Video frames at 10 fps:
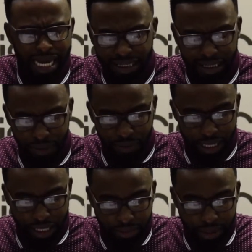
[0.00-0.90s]
and sit
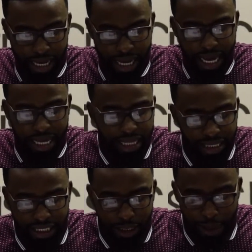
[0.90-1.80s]
with him. And
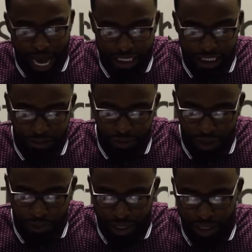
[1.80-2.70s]
this is the passage of
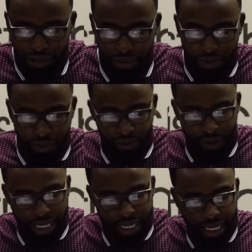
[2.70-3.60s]
scripture the eunuch
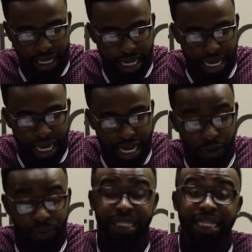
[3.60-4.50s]
was reading.
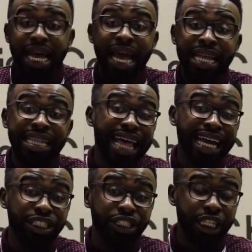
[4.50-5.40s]
He was led
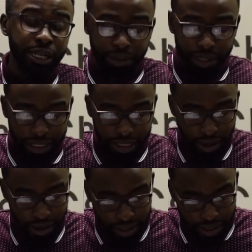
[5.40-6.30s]
like a sheep to the
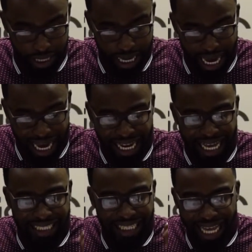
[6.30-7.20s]
slaughter.
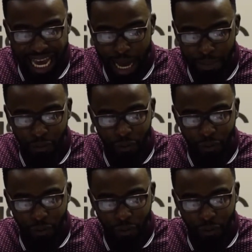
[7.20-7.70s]
And as a lamb